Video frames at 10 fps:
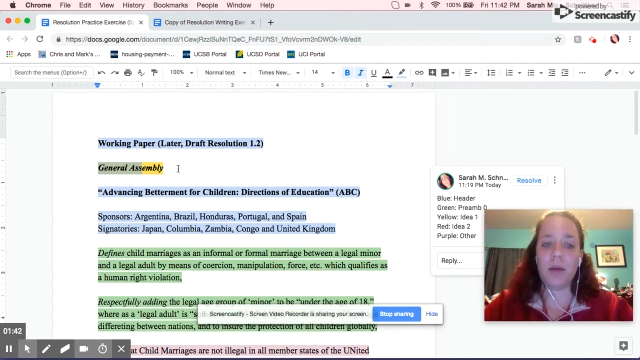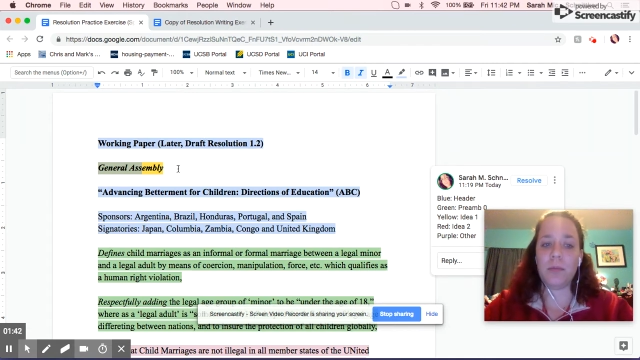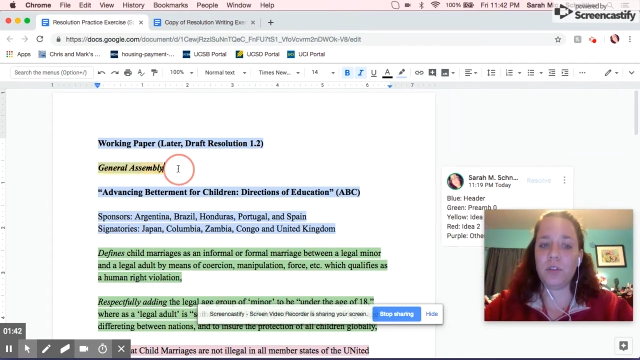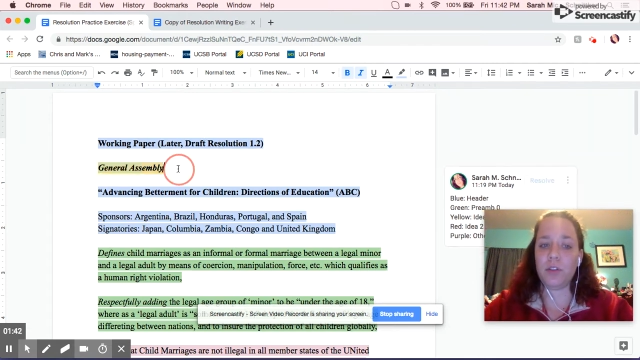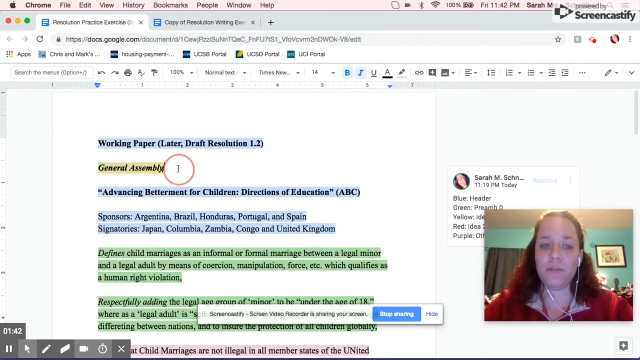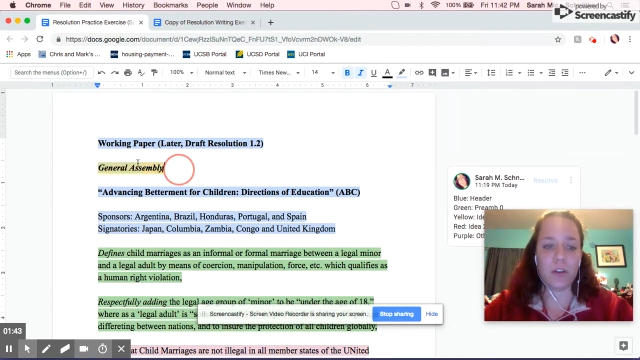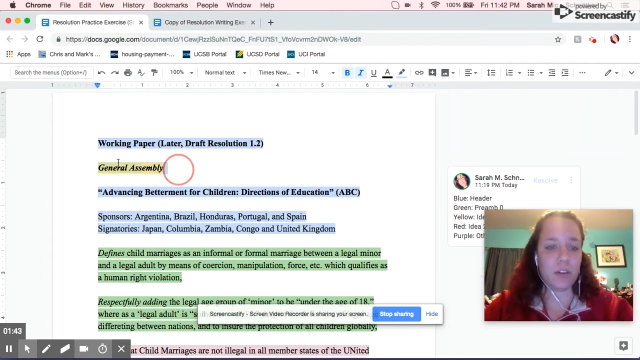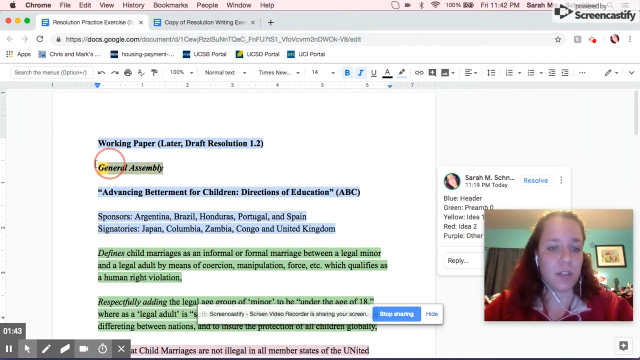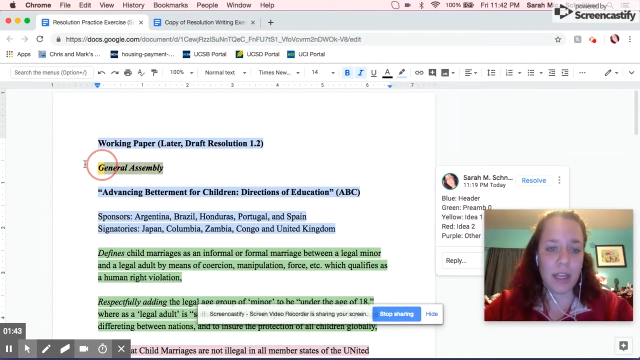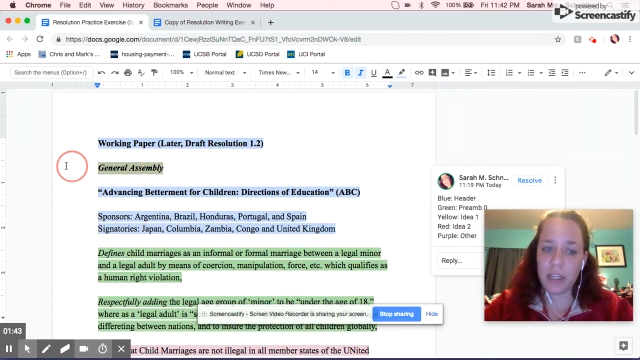So the first
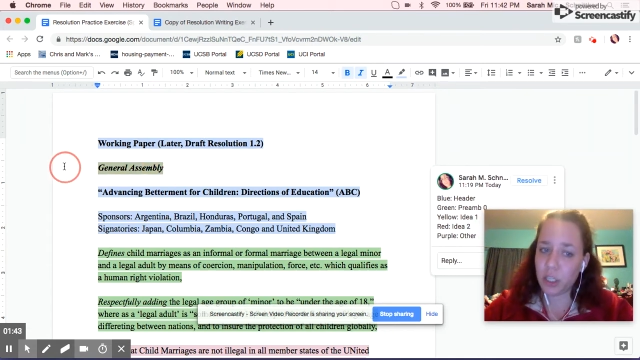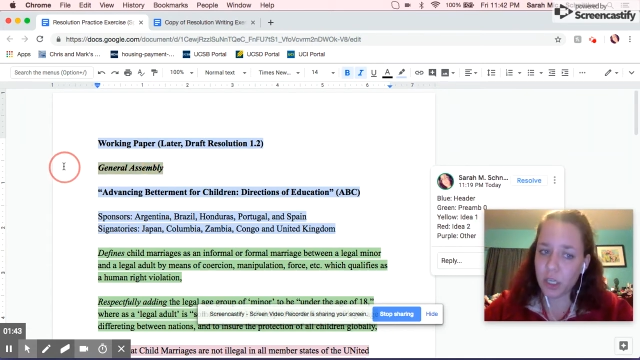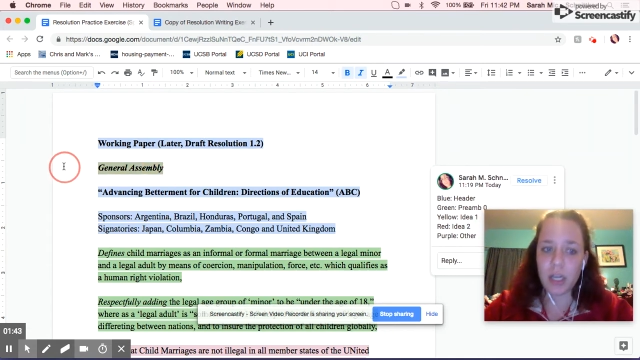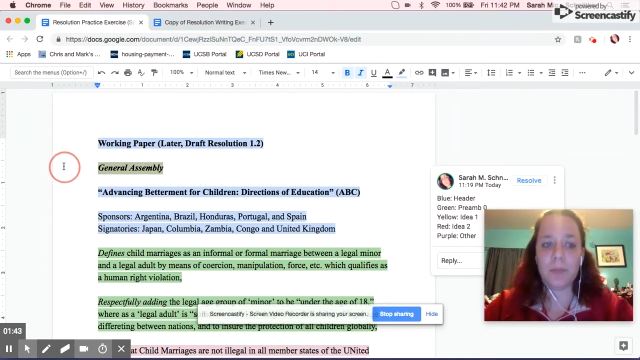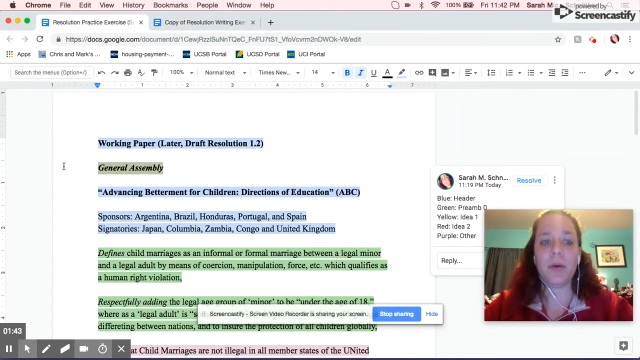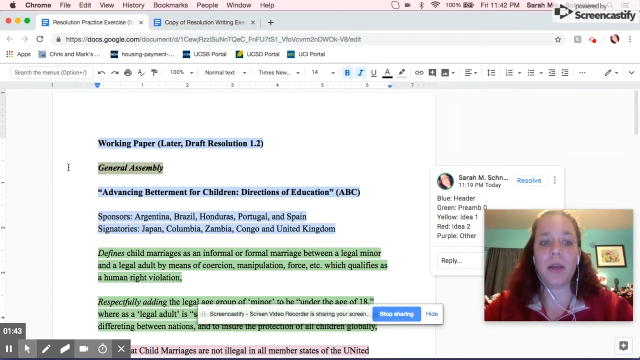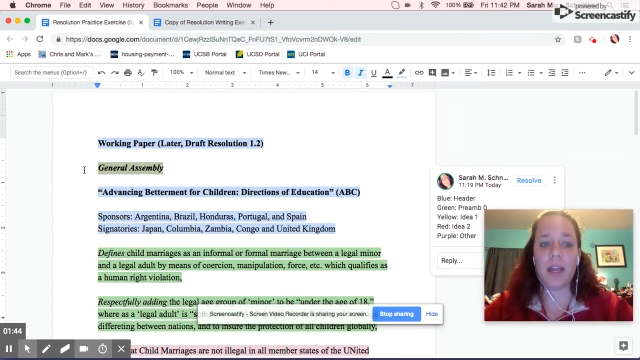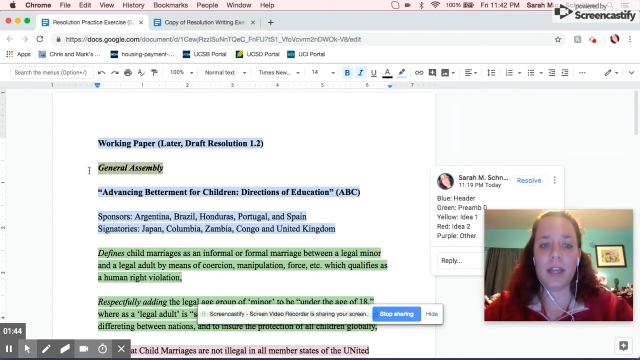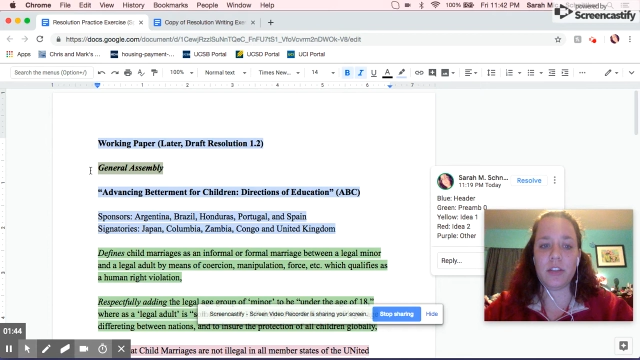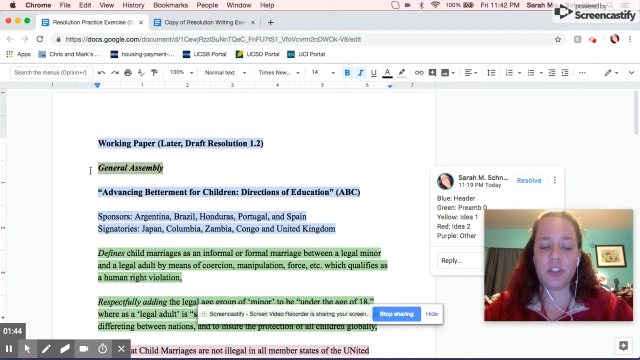line that you're going to put
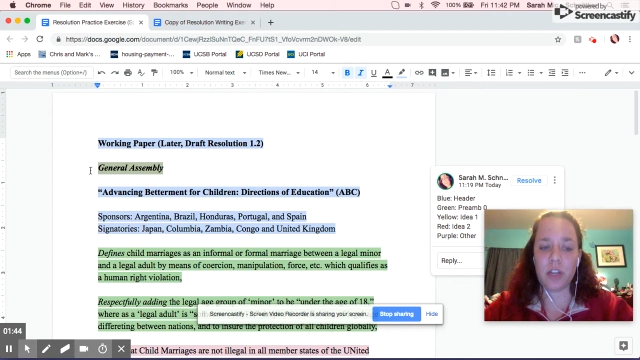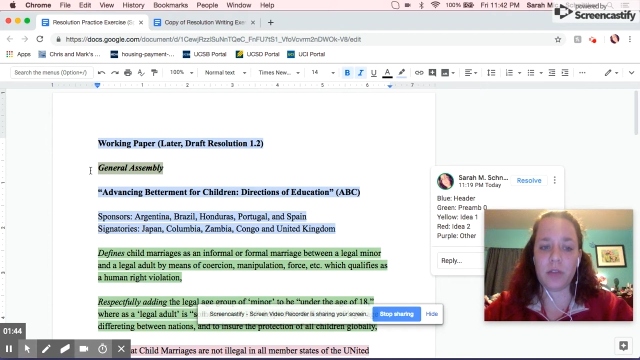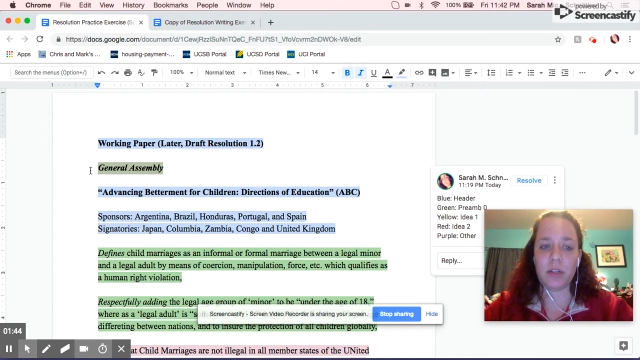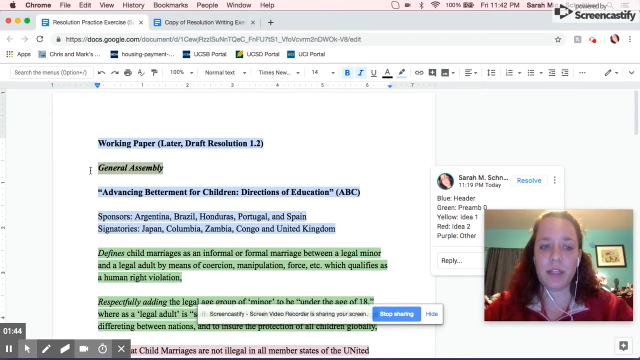is your General